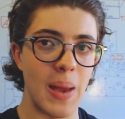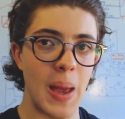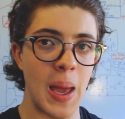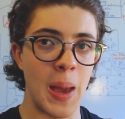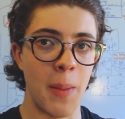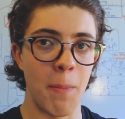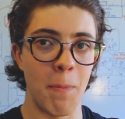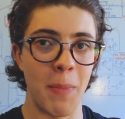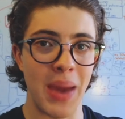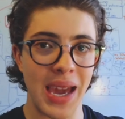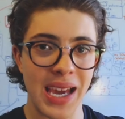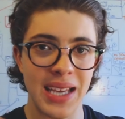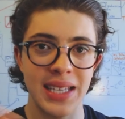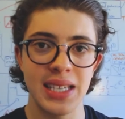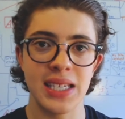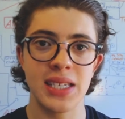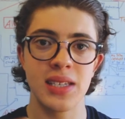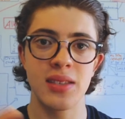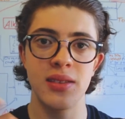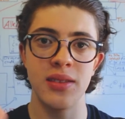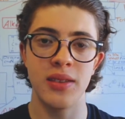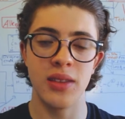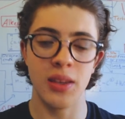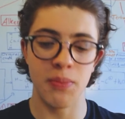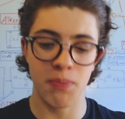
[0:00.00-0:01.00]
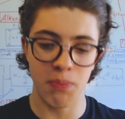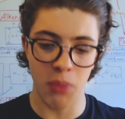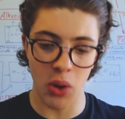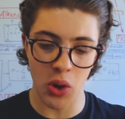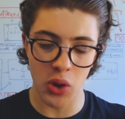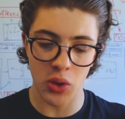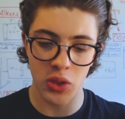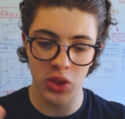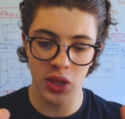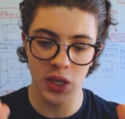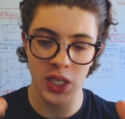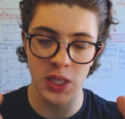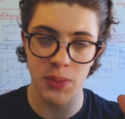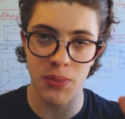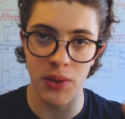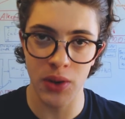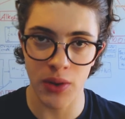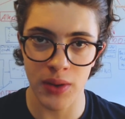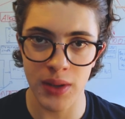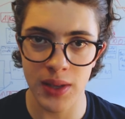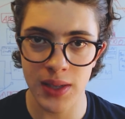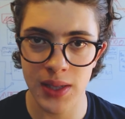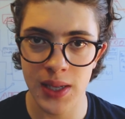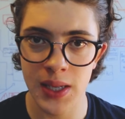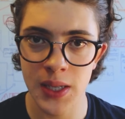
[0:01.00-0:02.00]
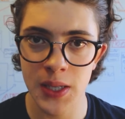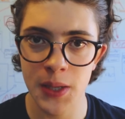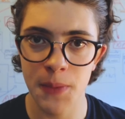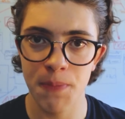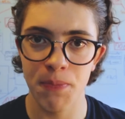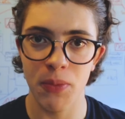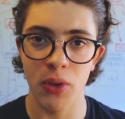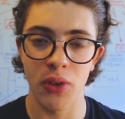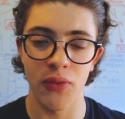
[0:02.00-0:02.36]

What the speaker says: it mixes both experiences